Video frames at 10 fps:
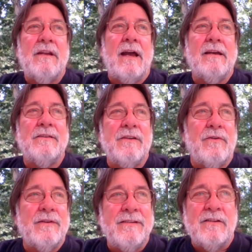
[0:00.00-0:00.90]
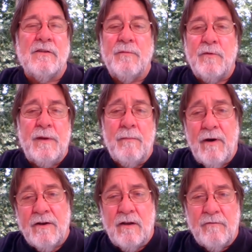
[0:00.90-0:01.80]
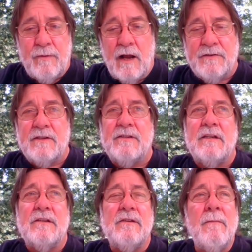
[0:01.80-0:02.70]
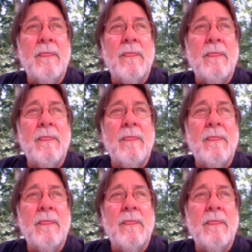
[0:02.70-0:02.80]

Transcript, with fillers: and I consider a system to be a bundle of processes.